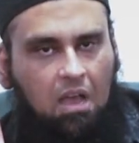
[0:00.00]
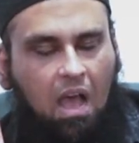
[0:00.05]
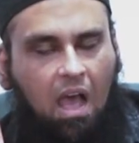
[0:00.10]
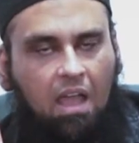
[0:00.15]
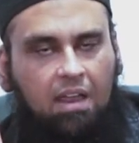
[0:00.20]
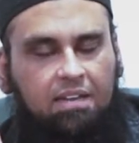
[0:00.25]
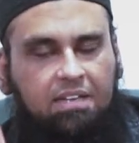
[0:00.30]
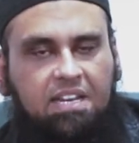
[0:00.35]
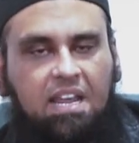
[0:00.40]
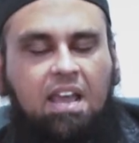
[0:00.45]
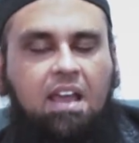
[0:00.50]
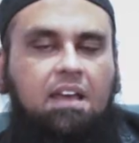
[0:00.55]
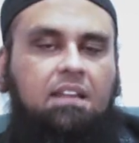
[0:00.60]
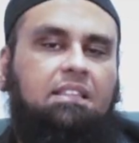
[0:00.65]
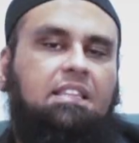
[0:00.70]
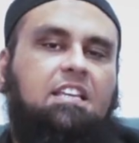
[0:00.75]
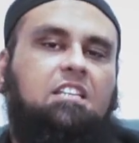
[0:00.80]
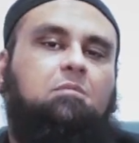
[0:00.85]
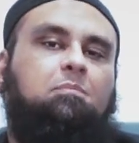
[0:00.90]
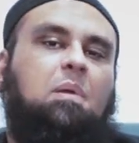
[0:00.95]
I dare
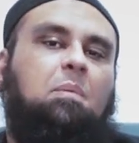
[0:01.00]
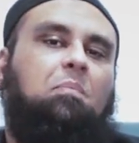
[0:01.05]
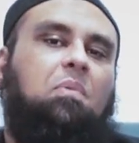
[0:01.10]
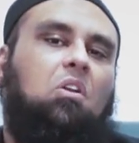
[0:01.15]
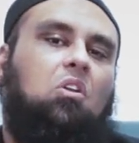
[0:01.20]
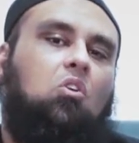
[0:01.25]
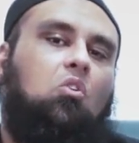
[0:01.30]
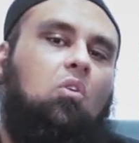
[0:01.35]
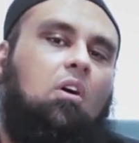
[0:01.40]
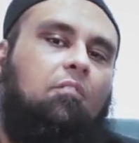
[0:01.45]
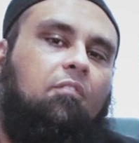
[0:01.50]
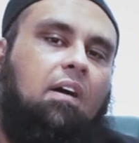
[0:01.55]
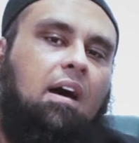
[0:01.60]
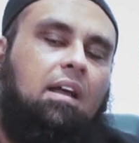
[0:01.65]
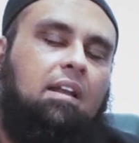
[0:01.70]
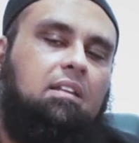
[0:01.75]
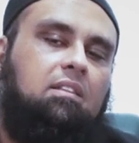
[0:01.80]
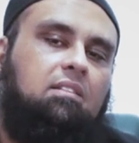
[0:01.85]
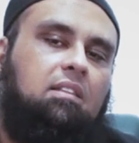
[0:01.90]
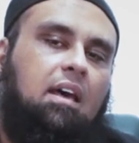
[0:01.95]
these people go
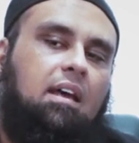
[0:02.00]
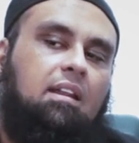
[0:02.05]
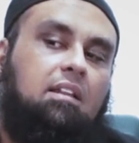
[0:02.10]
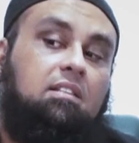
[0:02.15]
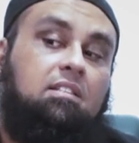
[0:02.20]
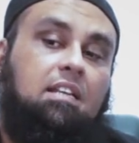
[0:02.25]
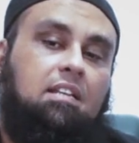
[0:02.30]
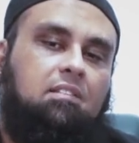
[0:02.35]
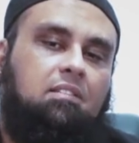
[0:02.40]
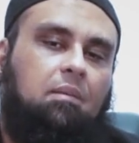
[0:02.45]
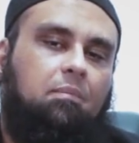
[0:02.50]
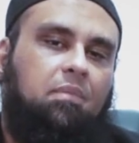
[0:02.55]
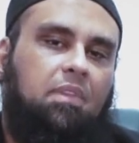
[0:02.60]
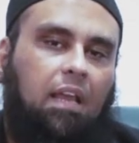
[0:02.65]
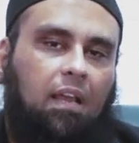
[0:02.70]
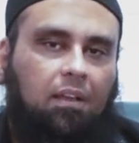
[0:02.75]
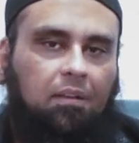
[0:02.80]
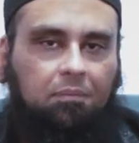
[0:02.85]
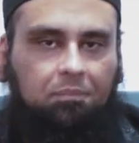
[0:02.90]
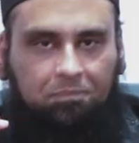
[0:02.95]
Afghanistan and say
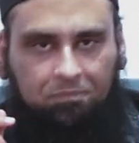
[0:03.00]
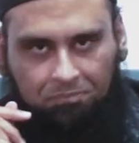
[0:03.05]
something.